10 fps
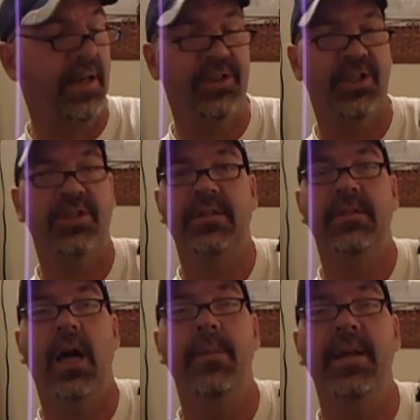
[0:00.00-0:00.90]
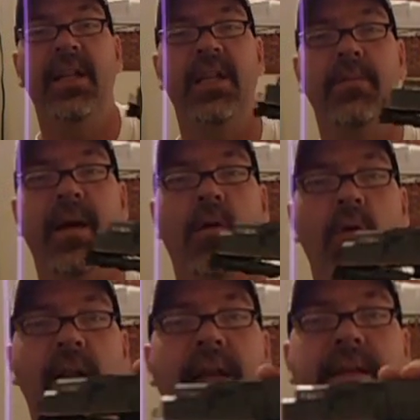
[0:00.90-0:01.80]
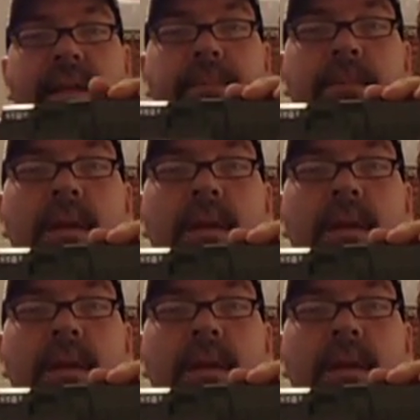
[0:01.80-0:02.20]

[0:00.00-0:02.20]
It didn't matter what I did.